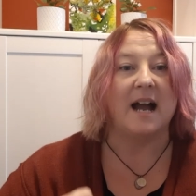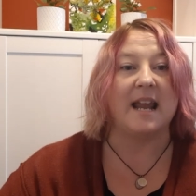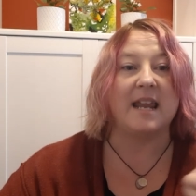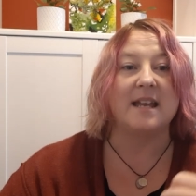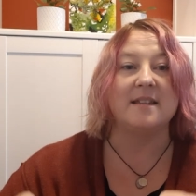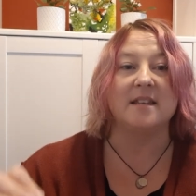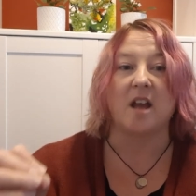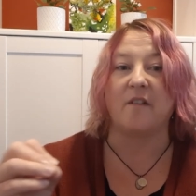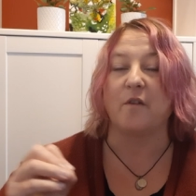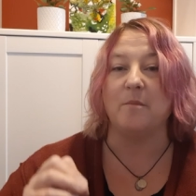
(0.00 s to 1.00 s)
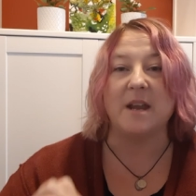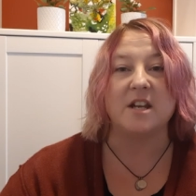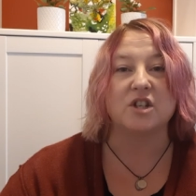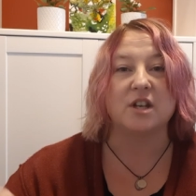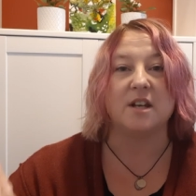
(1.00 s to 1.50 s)
and the
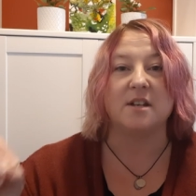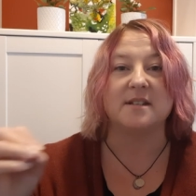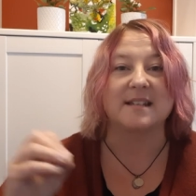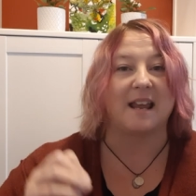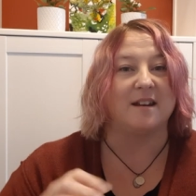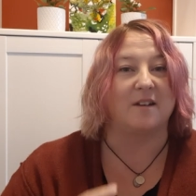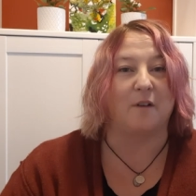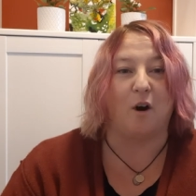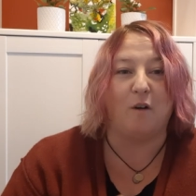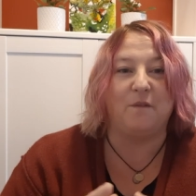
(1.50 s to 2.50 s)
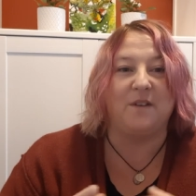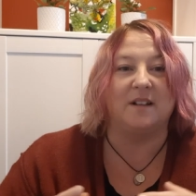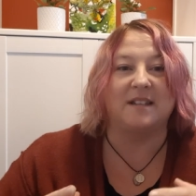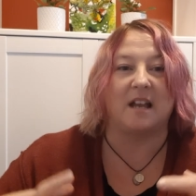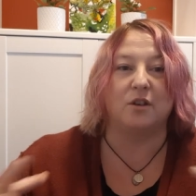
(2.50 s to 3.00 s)
affirmations and all
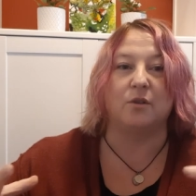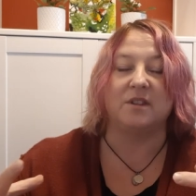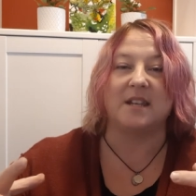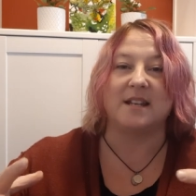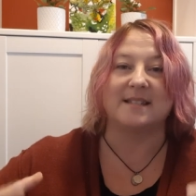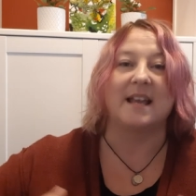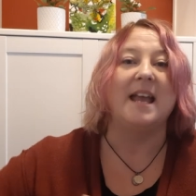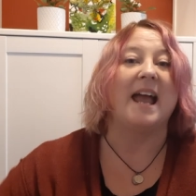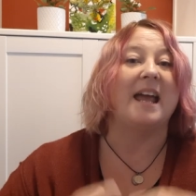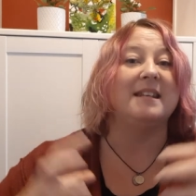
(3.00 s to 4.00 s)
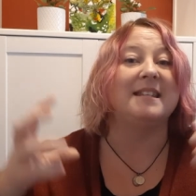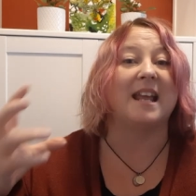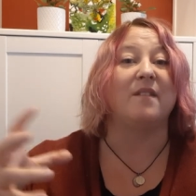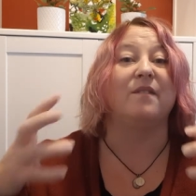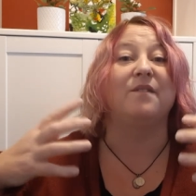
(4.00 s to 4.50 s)
feel that good things and
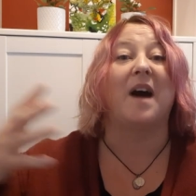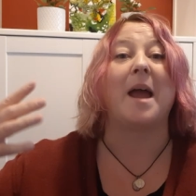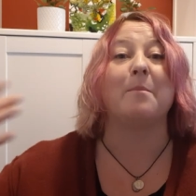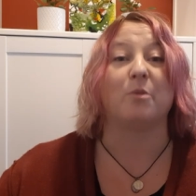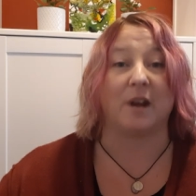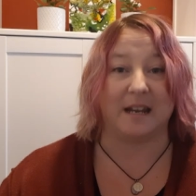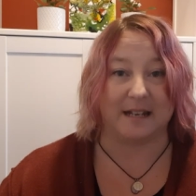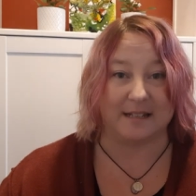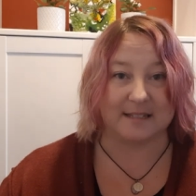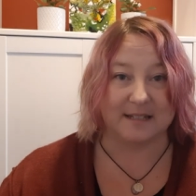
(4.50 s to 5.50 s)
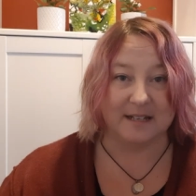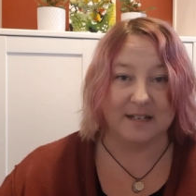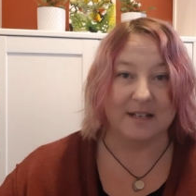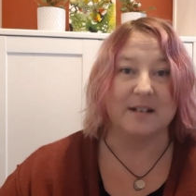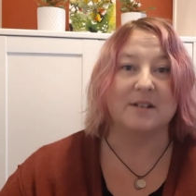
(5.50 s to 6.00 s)
then vibrate it.
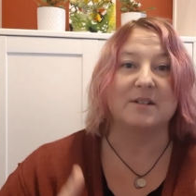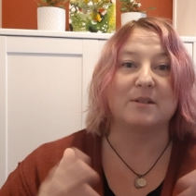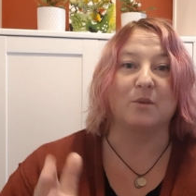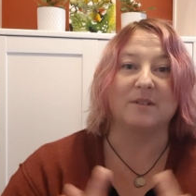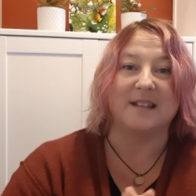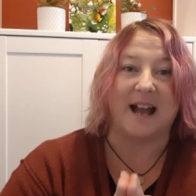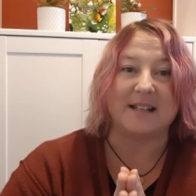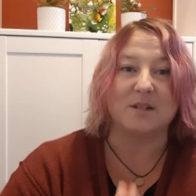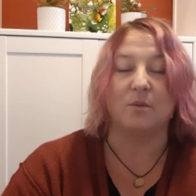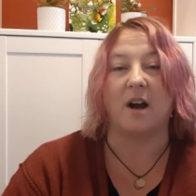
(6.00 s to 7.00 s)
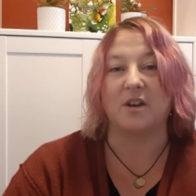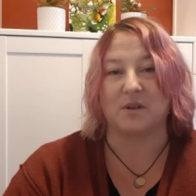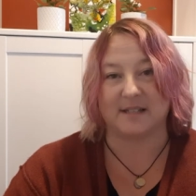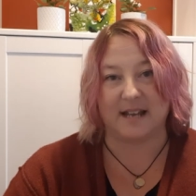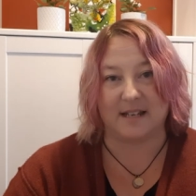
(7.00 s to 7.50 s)
So that's why
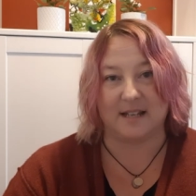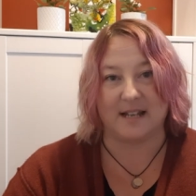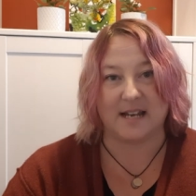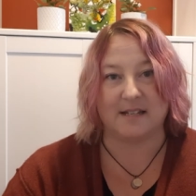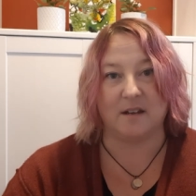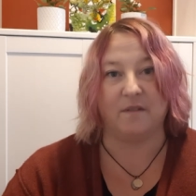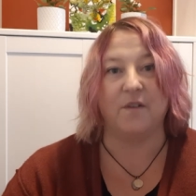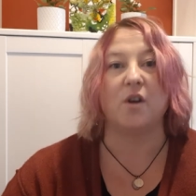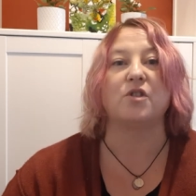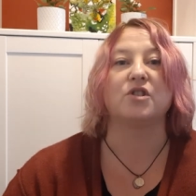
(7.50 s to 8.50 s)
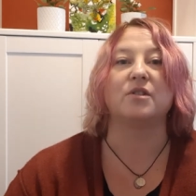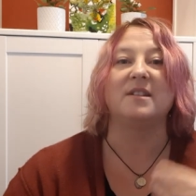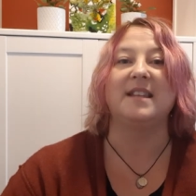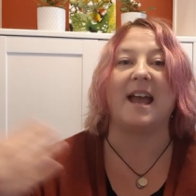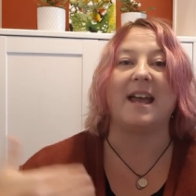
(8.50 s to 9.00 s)
you're saying the negative first to
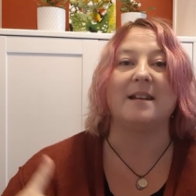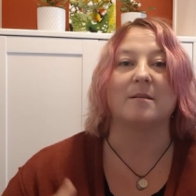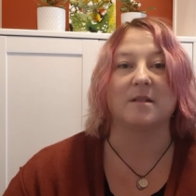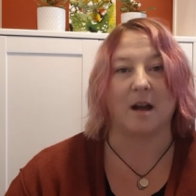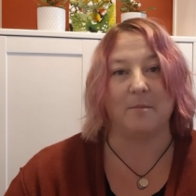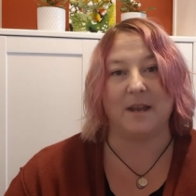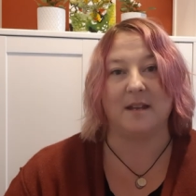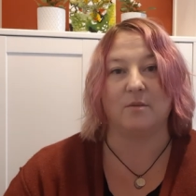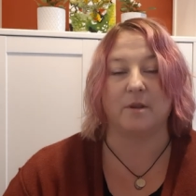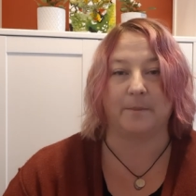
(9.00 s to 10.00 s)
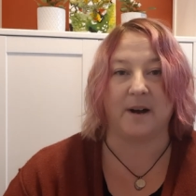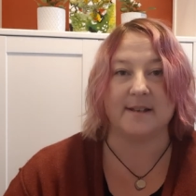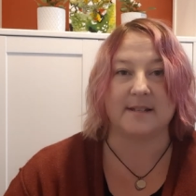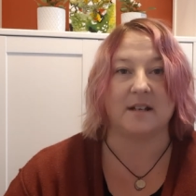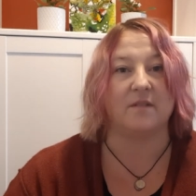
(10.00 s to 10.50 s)
then come in with the
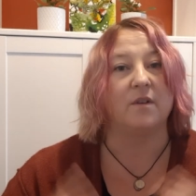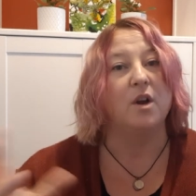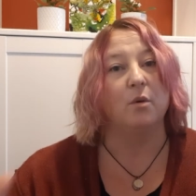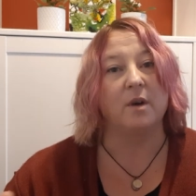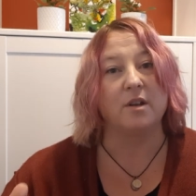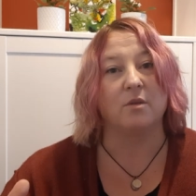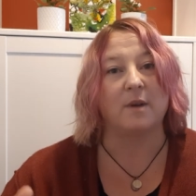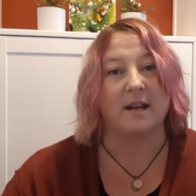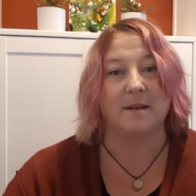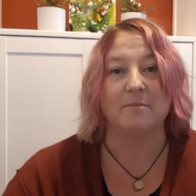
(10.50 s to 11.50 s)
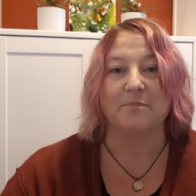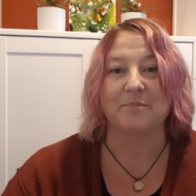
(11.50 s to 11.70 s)
positive when you're ready.